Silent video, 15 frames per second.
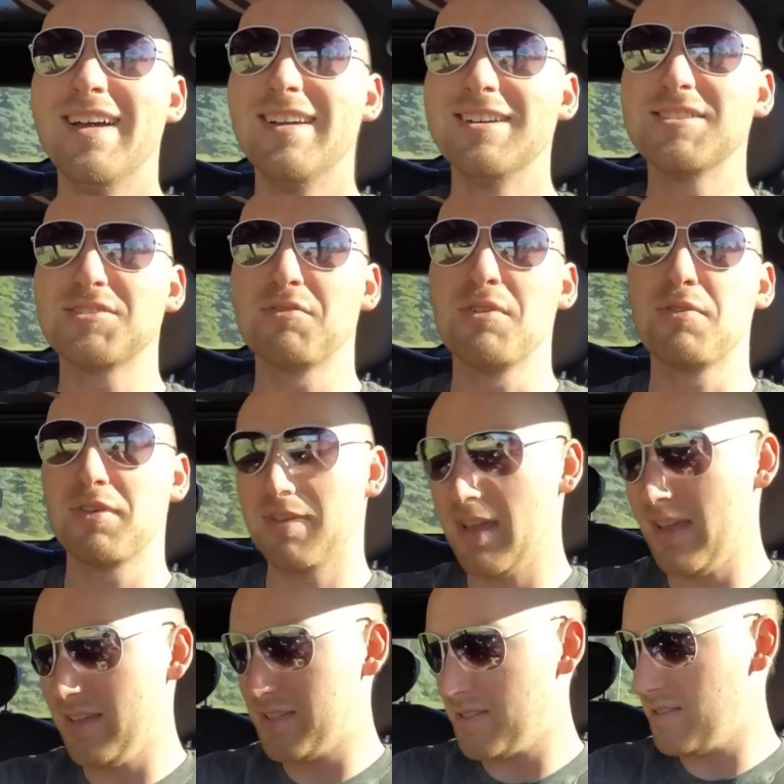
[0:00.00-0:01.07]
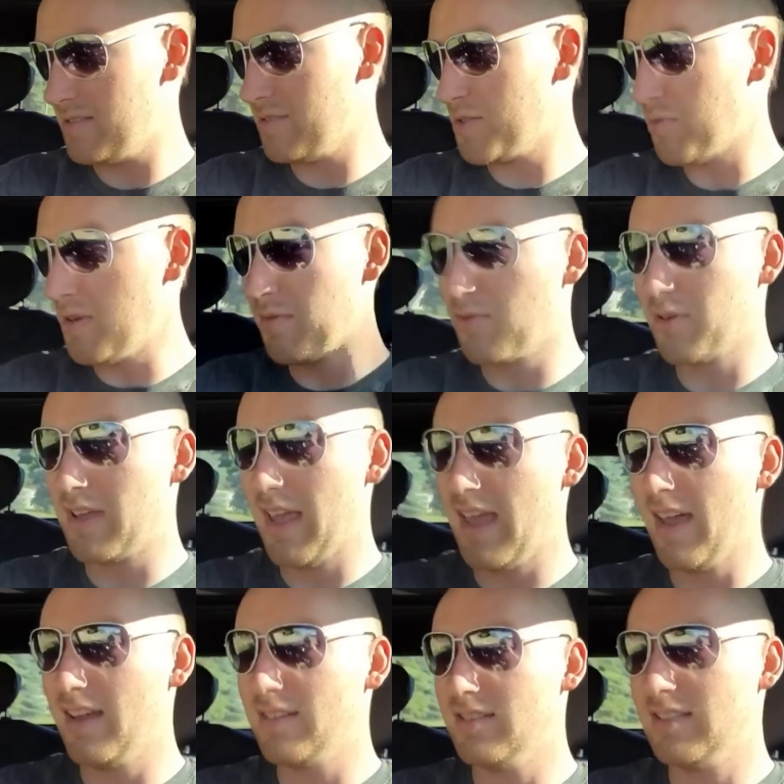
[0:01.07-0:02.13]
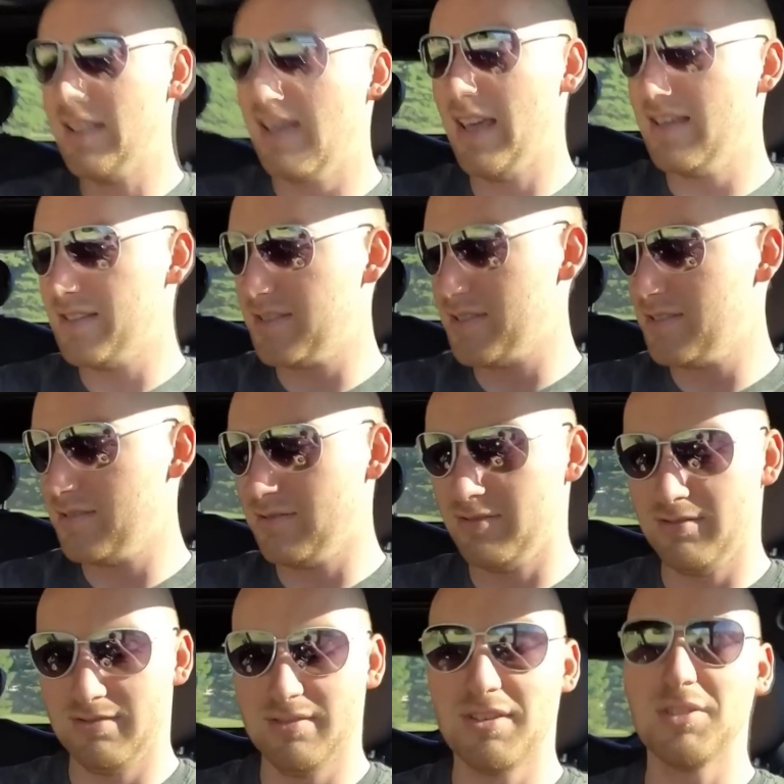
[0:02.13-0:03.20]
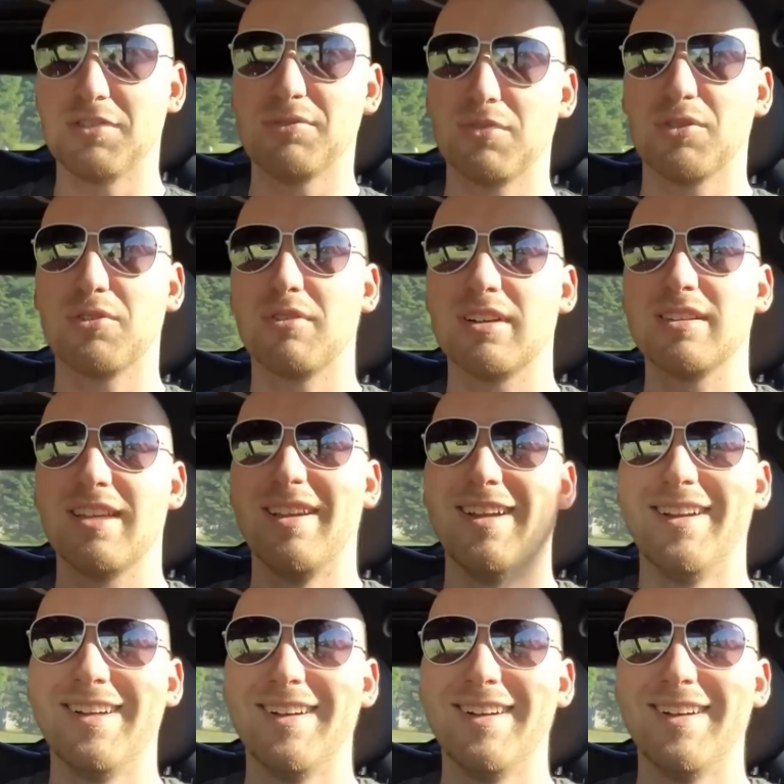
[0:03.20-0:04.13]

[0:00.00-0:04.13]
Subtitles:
There's a 24 can case on the floor right there.